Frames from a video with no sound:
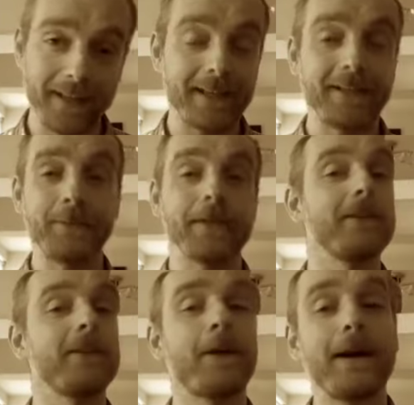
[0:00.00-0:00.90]
and we're going
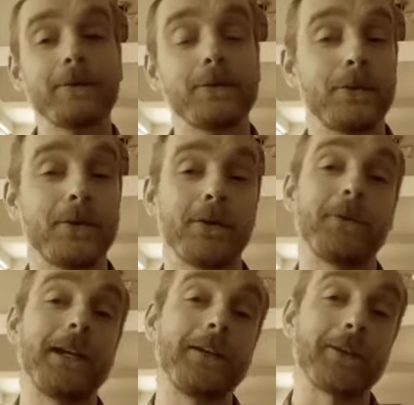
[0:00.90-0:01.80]
to go out to a
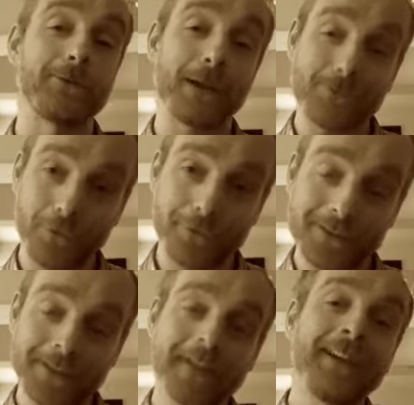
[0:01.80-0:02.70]
really nice restaurant.